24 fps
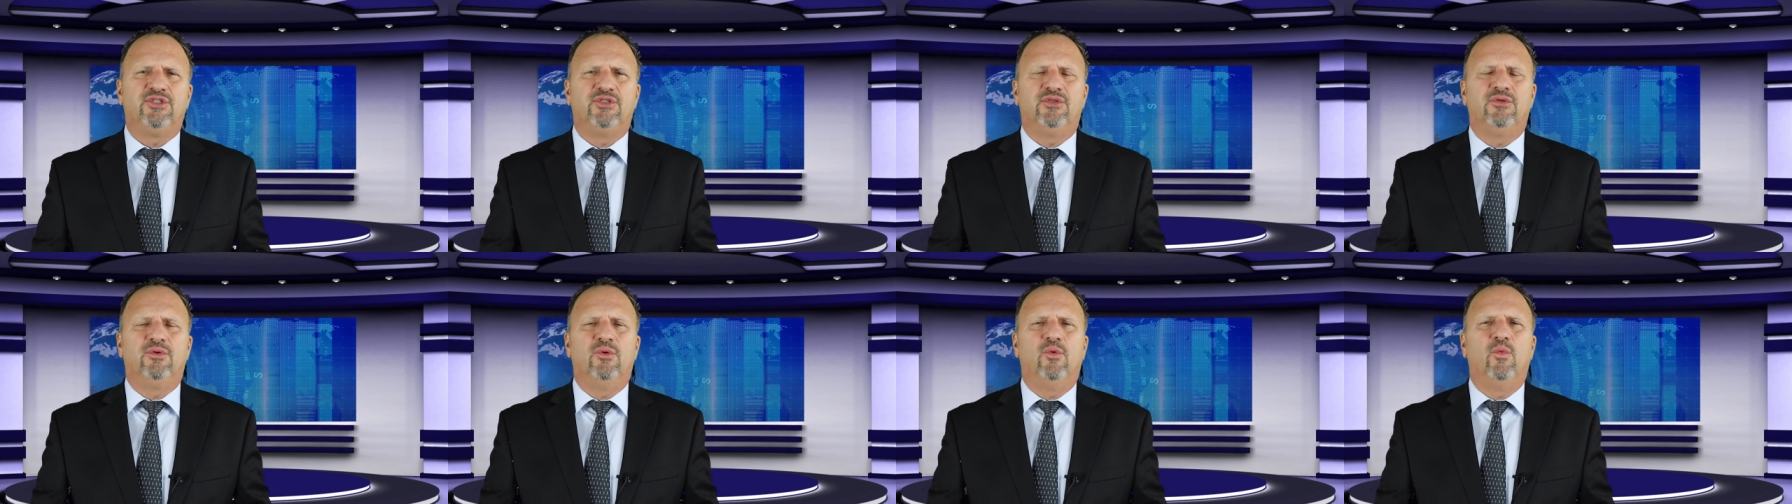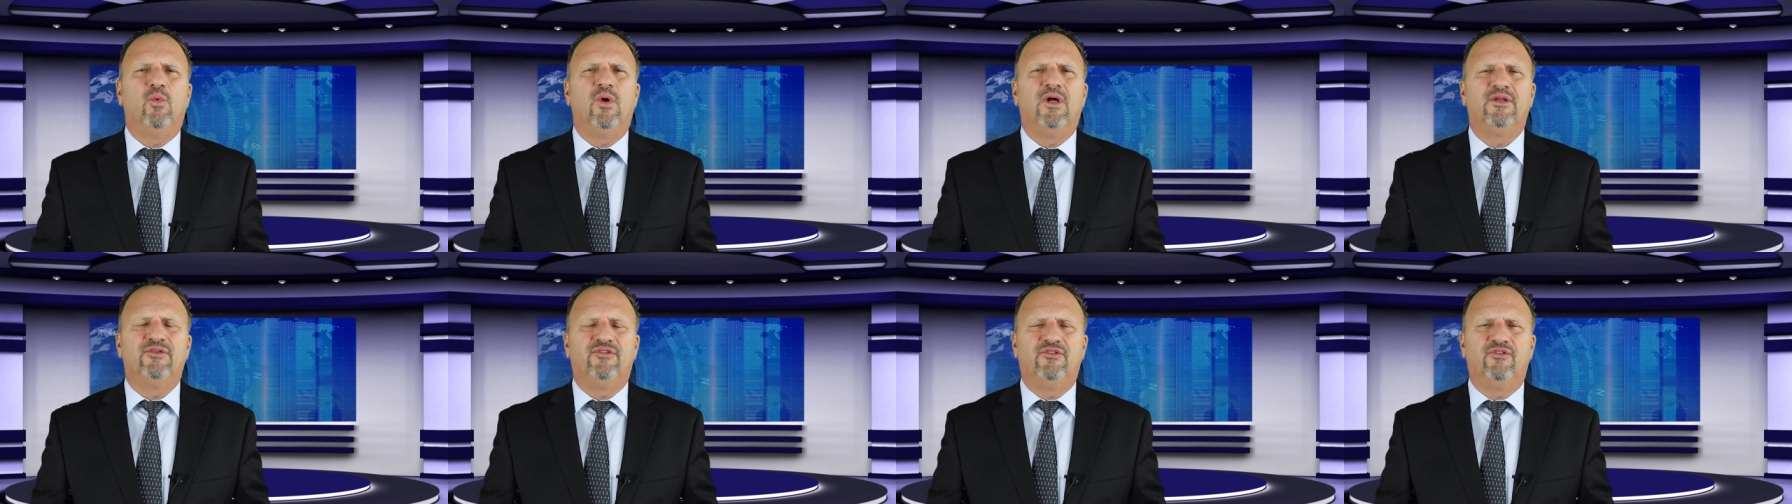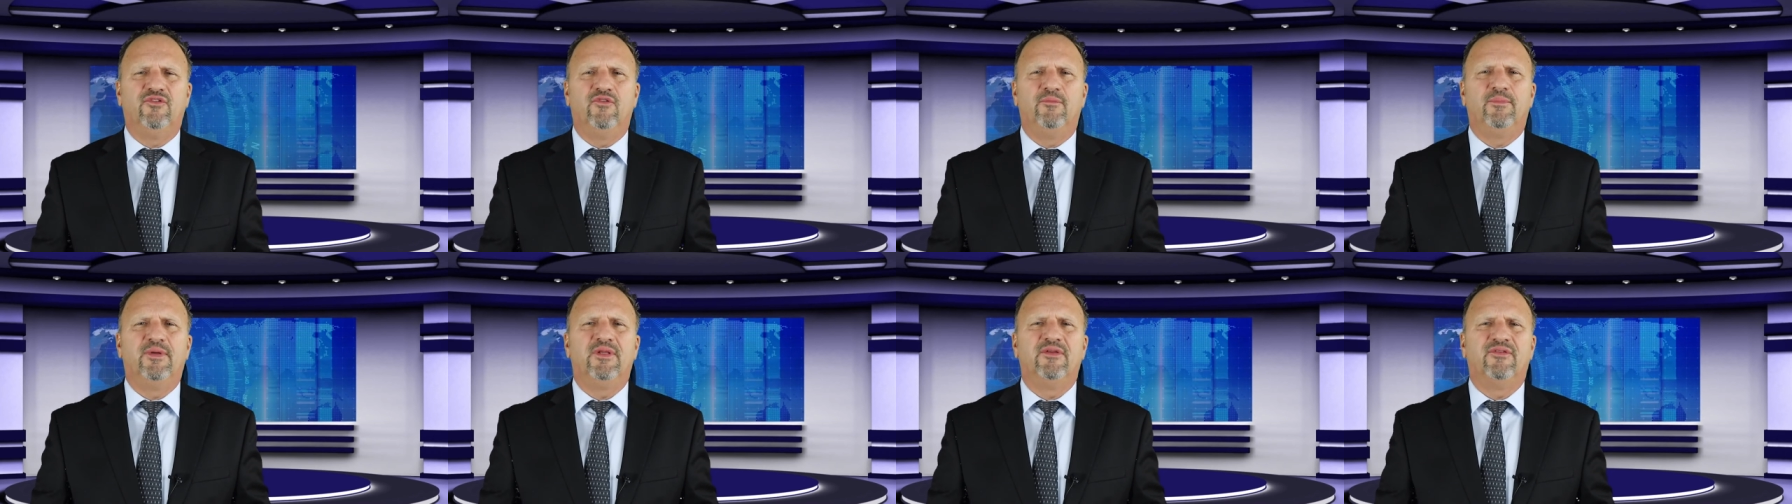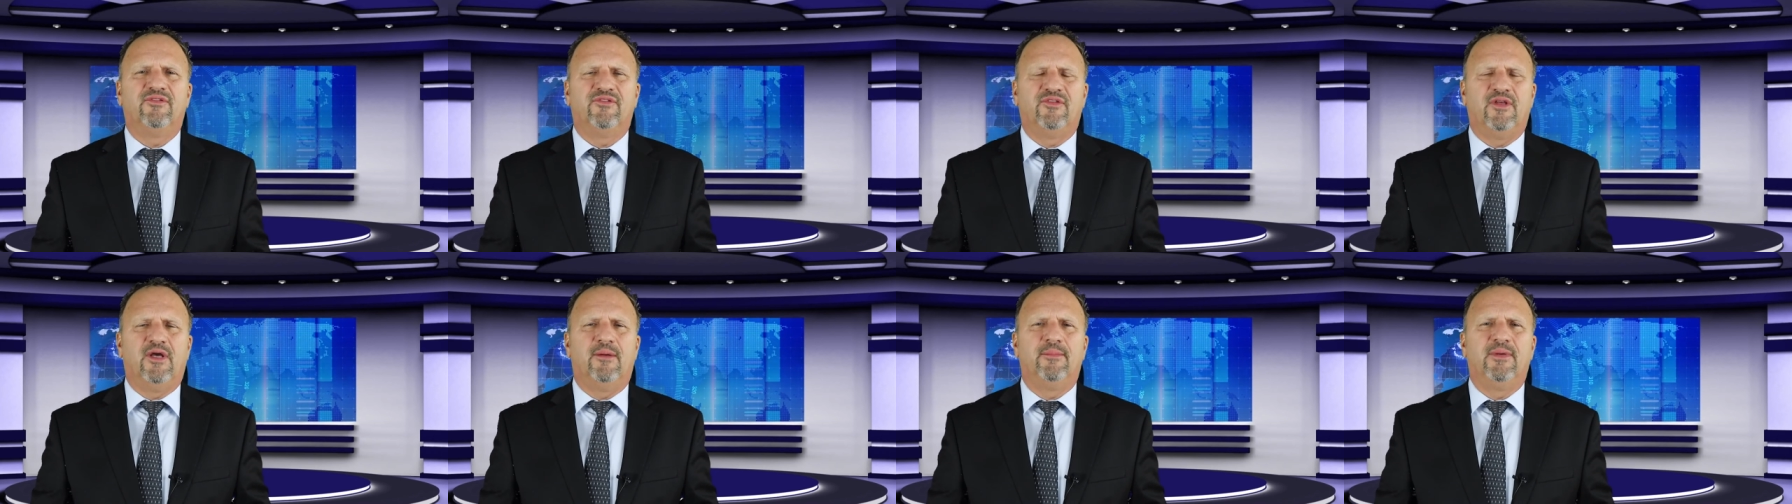you once you've been
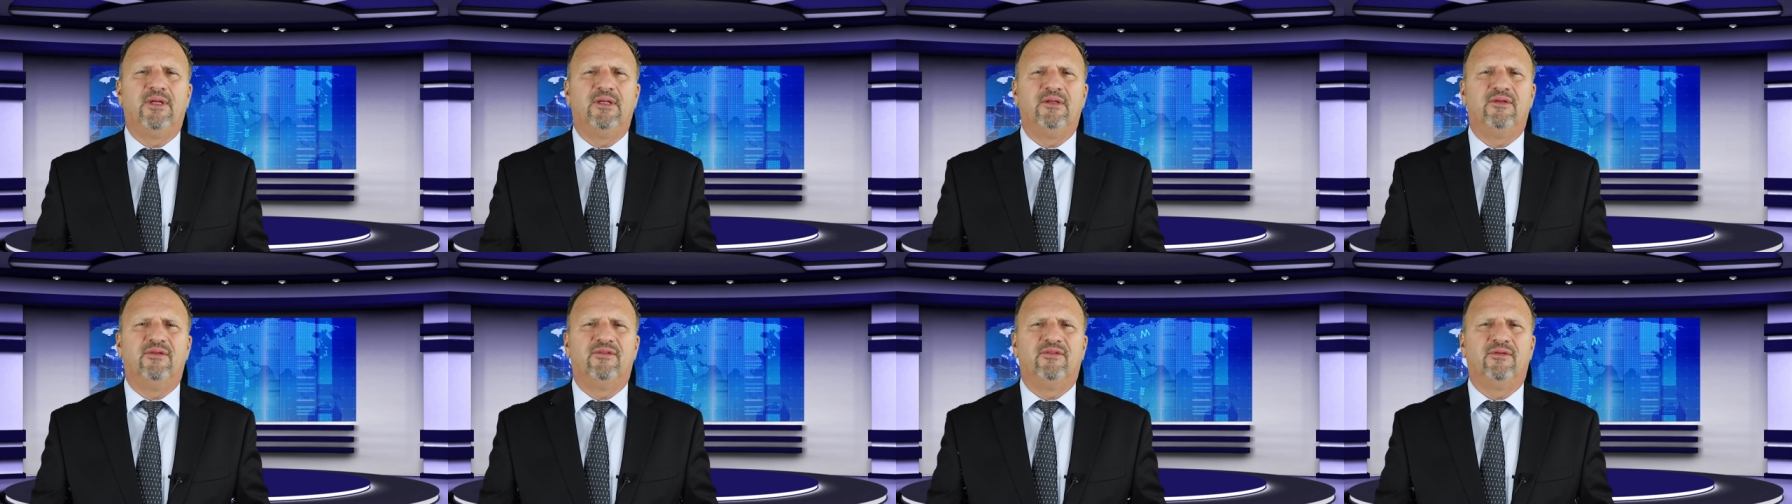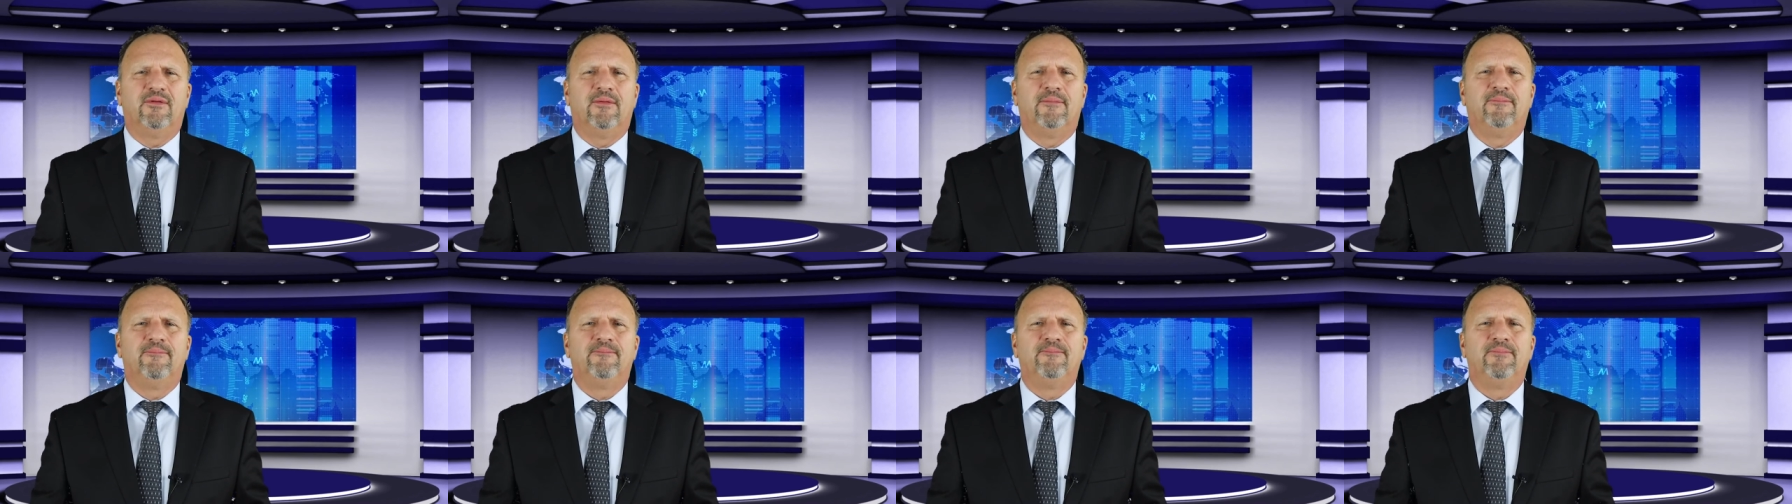summoned.